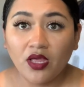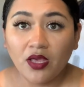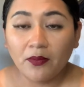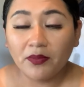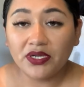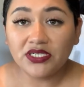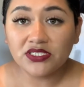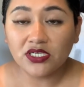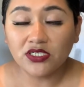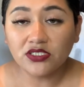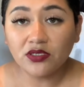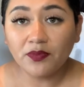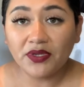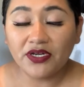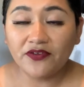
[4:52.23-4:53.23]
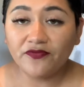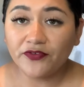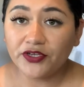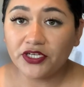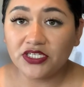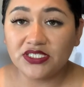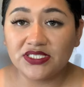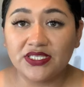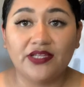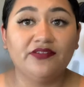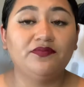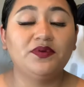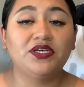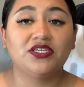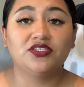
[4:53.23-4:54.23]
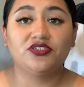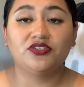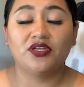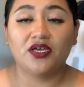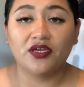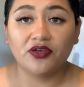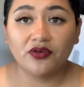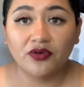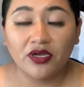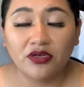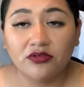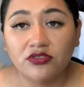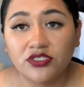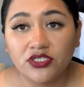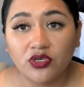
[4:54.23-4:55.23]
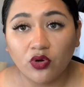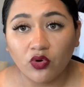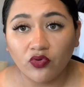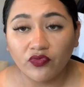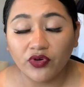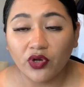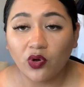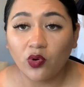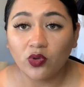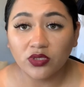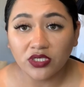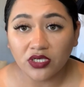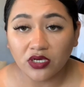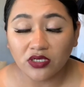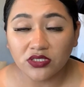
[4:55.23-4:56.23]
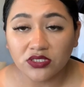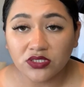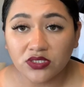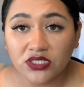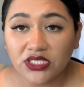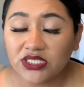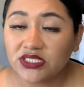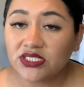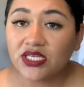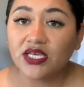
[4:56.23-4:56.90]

But it's also better for yourself because you're not crouching over holding on to these.